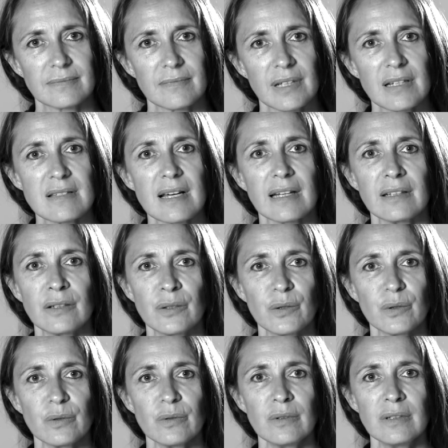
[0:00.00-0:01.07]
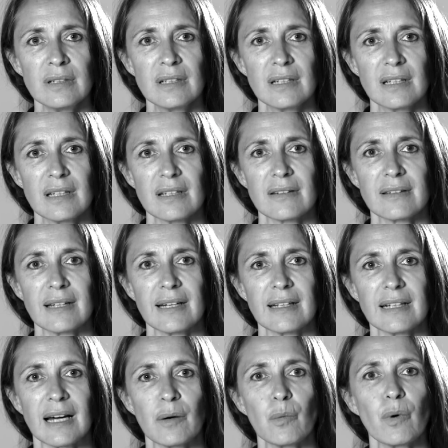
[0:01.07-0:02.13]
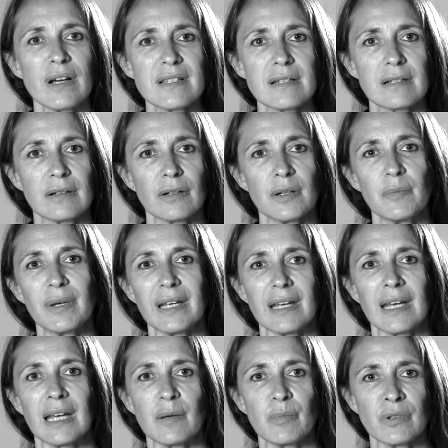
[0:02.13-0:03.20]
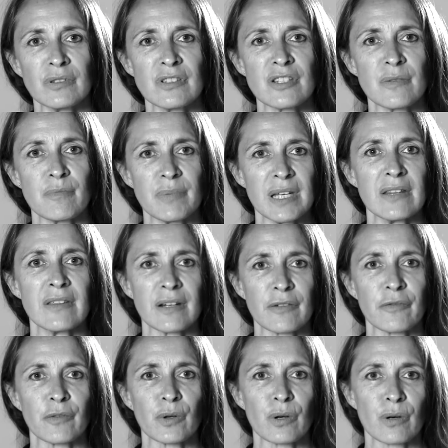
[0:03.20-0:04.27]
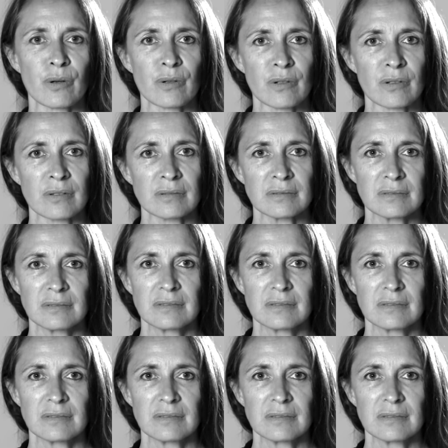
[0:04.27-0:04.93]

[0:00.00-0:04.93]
because I knew that I wasn't going to be able to be there for her